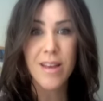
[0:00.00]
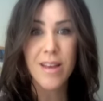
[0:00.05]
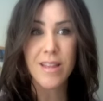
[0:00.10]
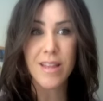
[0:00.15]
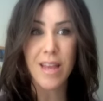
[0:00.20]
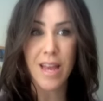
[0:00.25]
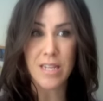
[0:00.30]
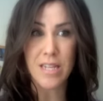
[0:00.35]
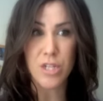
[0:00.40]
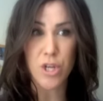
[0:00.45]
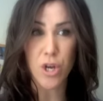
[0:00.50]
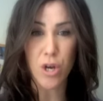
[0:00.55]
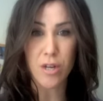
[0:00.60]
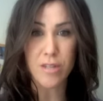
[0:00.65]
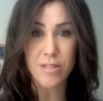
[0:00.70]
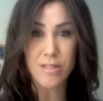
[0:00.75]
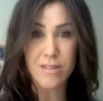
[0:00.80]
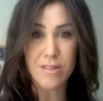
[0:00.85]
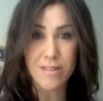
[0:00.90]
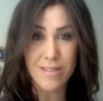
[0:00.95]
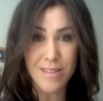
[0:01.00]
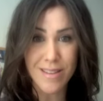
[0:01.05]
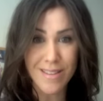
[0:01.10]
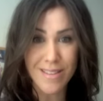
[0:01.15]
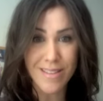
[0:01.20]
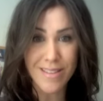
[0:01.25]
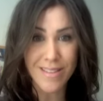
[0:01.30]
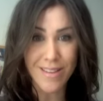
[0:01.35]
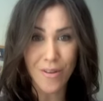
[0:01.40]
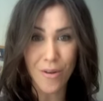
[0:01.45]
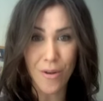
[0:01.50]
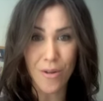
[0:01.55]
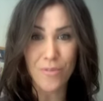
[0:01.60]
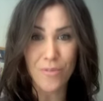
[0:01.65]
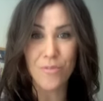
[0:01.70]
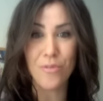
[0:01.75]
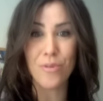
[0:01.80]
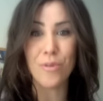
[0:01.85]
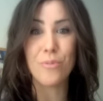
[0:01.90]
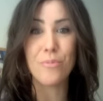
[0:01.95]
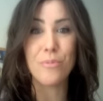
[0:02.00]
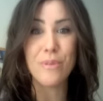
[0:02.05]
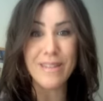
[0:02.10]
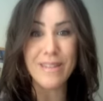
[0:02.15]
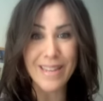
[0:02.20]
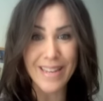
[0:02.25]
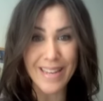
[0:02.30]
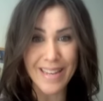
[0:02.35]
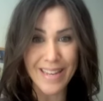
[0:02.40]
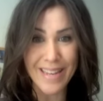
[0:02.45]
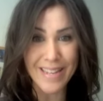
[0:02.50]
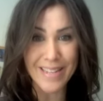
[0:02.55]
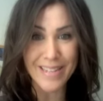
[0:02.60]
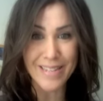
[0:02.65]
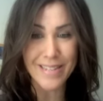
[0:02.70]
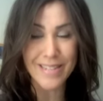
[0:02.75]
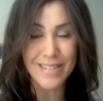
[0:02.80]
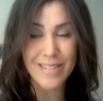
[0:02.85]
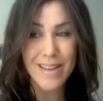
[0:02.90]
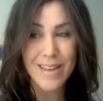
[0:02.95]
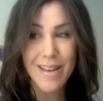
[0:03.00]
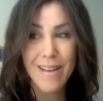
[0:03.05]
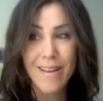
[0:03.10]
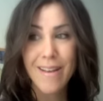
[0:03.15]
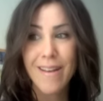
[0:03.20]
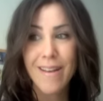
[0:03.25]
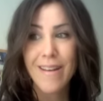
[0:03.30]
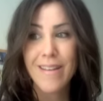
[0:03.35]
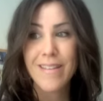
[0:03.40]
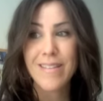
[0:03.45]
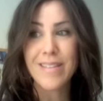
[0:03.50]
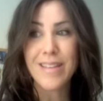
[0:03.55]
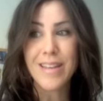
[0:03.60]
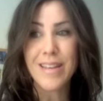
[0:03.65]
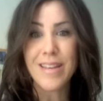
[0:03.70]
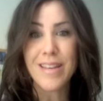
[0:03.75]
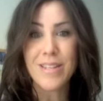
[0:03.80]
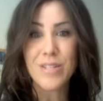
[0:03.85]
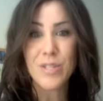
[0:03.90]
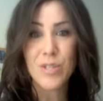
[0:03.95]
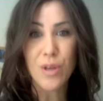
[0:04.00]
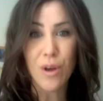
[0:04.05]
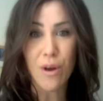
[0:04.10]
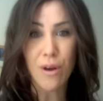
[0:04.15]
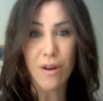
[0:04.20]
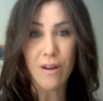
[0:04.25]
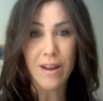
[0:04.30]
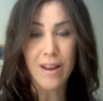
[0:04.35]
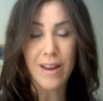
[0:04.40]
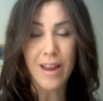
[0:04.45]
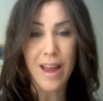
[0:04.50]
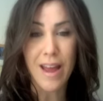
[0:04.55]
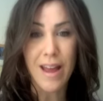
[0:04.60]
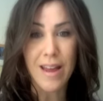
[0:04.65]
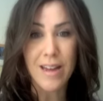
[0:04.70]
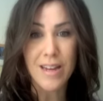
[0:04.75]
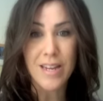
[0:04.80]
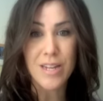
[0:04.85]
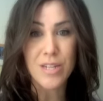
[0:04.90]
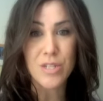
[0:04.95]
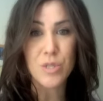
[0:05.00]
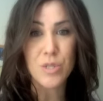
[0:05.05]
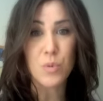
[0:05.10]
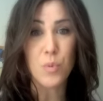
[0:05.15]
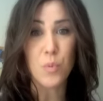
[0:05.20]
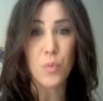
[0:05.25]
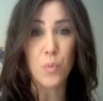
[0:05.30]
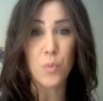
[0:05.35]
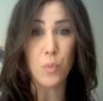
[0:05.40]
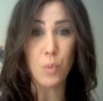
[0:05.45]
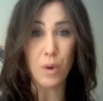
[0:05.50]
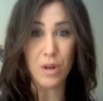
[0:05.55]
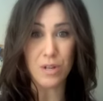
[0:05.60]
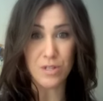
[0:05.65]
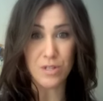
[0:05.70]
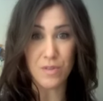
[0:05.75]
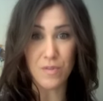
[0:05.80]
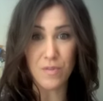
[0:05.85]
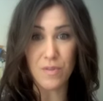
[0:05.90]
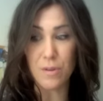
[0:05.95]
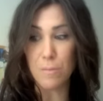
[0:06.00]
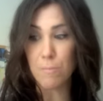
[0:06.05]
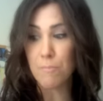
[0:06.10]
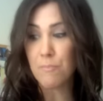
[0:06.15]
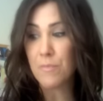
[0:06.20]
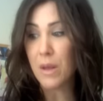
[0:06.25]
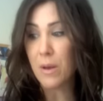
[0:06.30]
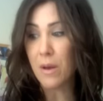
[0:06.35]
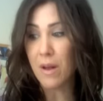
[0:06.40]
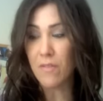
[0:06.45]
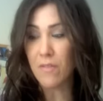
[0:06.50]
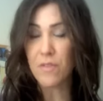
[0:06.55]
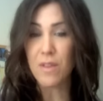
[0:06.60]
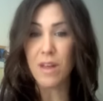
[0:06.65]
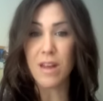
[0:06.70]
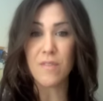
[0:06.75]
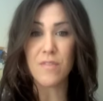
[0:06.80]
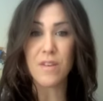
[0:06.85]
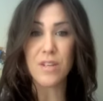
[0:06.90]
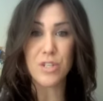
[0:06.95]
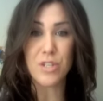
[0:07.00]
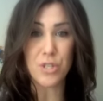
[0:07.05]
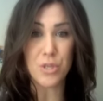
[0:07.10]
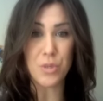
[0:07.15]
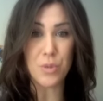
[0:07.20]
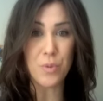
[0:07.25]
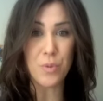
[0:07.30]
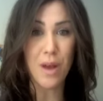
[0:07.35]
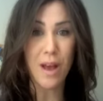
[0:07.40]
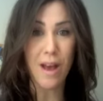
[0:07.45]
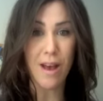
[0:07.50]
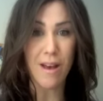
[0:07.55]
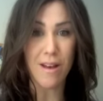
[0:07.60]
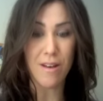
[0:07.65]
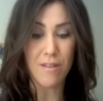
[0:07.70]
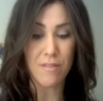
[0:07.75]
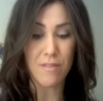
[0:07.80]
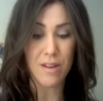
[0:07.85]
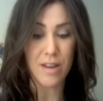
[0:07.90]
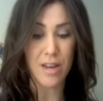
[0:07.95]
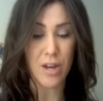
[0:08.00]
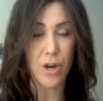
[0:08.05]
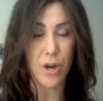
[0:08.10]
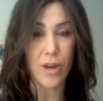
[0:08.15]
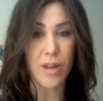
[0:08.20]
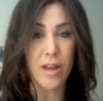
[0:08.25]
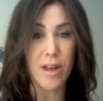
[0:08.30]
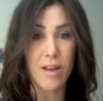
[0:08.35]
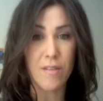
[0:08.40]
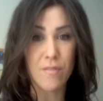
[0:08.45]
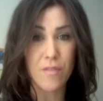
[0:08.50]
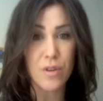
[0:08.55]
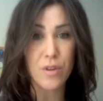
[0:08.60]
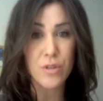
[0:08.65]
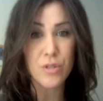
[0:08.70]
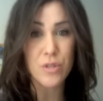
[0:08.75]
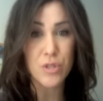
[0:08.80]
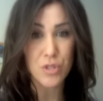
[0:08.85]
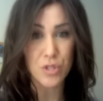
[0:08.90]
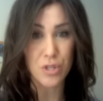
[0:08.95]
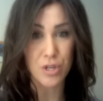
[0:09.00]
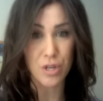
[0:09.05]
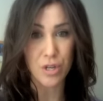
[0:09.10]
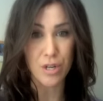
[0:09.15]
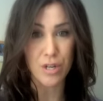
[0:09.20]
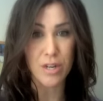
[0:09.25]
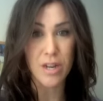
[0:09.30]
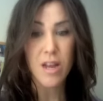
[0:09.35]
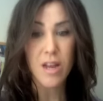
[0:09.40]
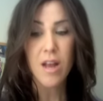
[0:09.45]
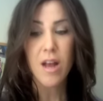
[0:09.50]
the antioxidants in the olive oil really heals the scarring, and it's wonderful. Now after that, if I do have an area of concern,